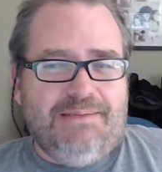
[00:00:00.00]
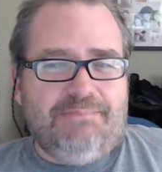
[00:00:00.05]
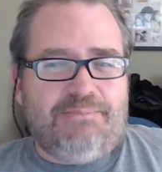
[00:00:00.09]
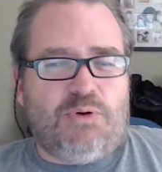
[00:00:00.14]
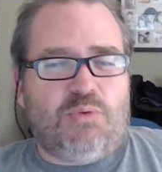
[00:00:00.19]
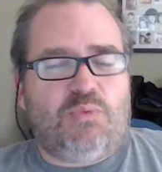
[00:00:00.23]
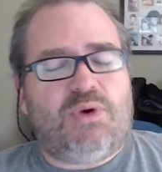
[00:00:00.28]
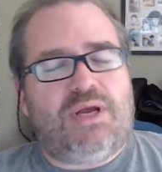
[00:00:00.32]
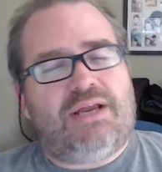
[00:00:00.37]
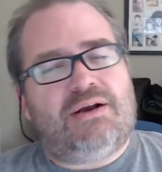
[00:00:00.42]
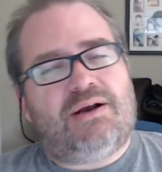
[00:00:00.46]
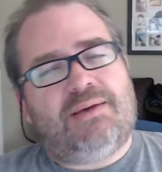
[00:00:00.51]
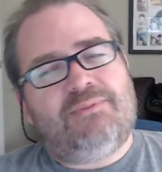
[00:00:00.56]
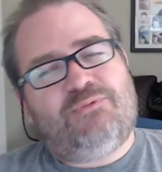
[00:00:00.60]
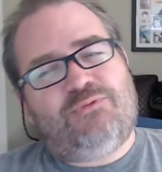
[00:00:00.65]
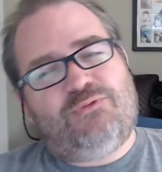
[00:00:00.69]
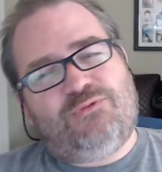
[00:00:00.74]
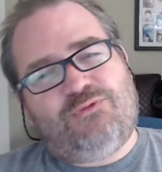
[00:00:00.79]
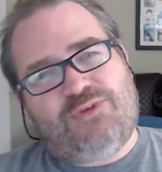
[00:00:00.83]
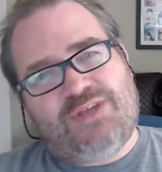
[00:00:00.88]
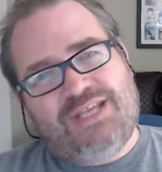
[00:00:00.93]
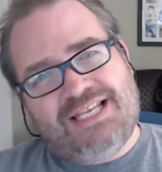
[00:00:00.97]
But where I'm
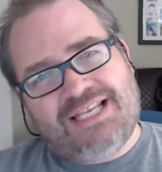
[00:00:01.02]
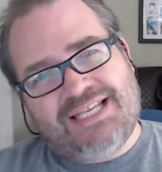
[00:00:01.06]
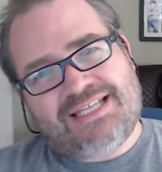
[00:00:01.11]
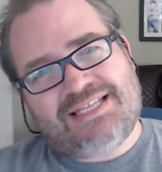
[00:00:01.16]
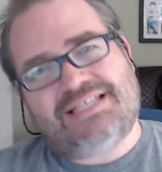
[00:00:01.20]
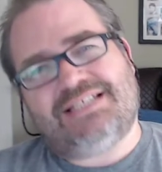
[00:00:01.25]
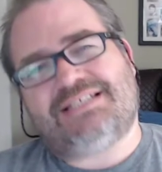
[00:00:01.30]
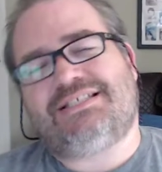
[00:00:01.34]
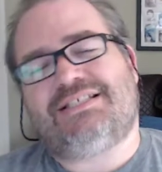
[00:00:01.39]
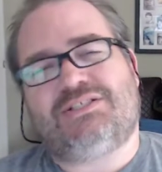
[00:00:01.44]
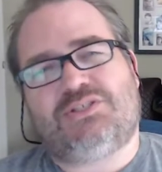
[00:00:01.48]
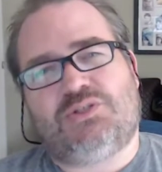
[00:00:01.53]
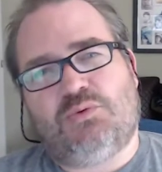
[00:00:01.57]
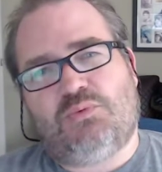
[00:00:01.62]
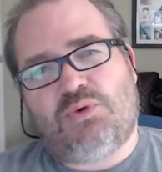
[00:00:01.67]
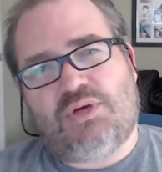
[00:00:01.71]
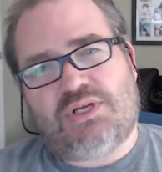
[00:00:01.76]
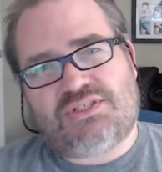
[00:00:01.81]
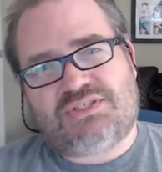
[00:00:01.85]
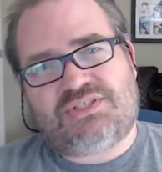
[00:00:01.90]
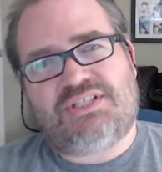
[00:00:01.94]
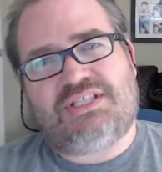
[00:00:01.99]
feeling this is the
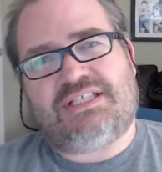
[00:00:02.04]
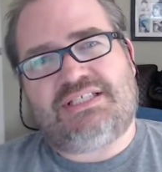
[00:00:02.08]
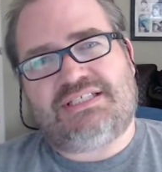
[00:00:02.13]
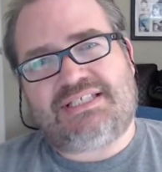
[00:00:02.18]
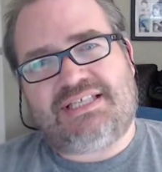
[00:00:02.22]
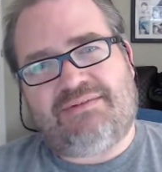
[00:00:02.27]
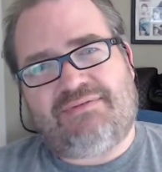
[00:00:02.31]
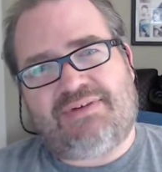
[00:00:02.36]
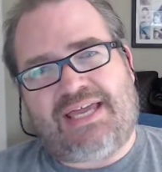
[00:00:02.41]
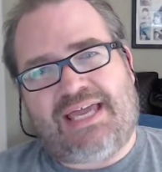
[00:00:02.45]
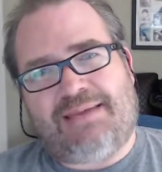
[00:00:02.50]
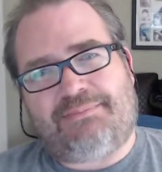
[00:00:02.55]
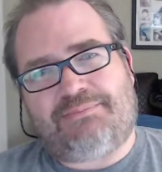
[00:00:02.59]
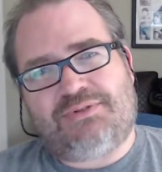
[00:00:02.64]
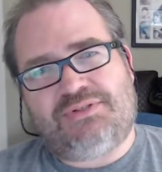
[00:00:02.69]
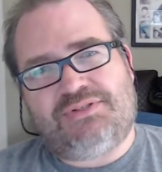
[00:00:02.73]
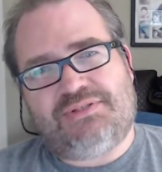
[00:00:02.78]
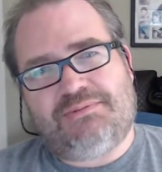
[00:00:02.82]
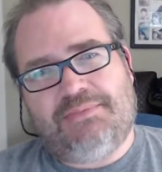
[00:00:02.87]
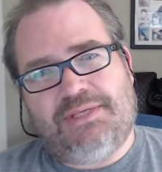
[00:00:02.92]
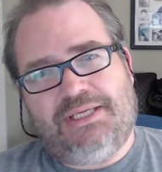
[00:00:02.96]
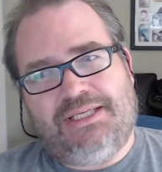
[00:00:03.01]
worst thing that's ever
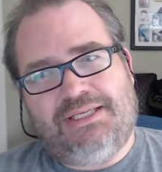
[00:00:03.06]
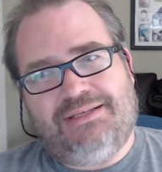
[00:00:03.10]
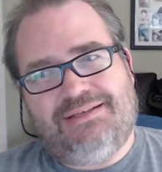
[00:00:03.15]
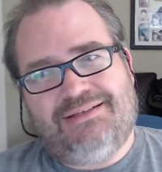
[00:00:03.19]
happened to me.